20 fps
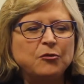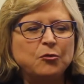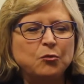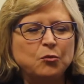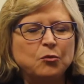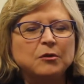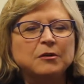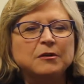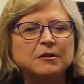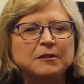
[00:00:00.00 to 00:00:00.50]
the
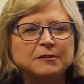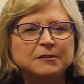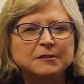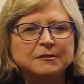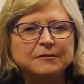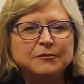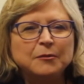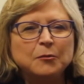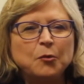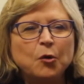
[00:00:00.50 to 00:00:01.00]
world,
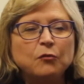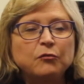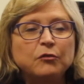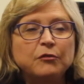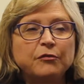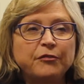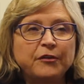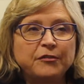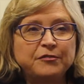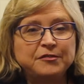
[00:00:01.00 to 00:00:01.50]
from over
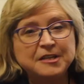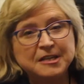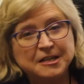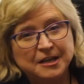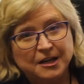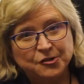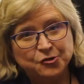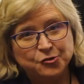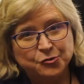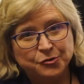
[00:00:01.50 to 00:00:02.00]
50
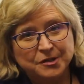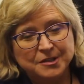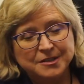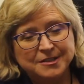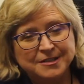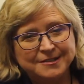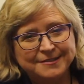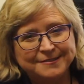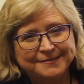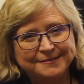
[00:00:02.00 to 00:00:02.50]

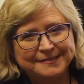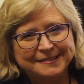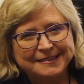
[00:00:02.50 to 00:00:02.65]
countries.